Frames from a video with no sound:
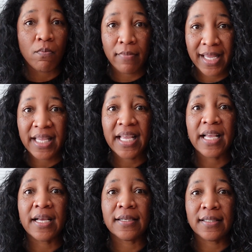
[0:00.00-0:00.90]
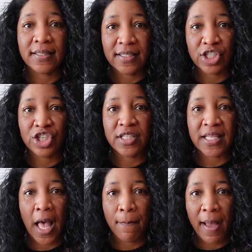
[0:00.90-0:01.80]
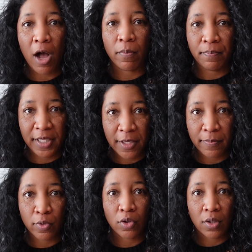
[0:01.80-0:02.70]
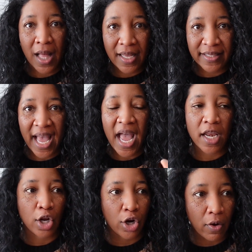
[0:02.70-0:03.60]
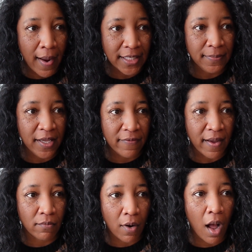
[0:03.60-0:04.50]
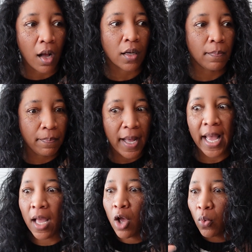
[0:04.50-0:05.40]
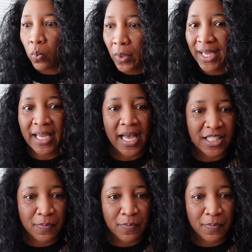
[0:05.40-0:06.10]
making decisions about people, again, correct me if I'm wrong, but we as